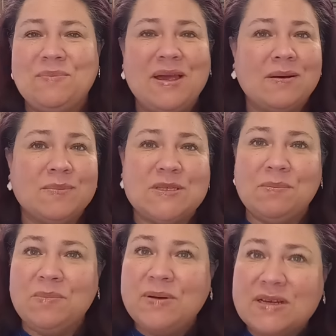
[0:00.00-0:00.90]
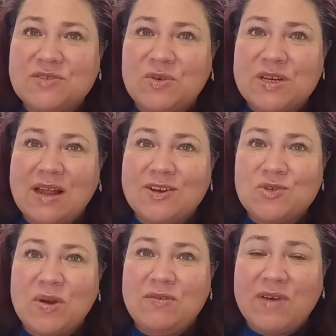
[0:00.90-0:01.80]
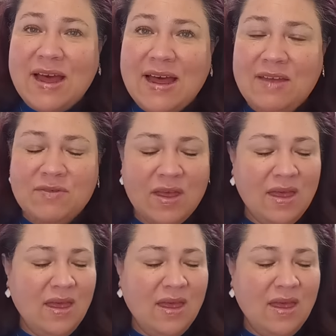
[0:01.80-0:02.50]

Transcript: pick up some books for $1.25.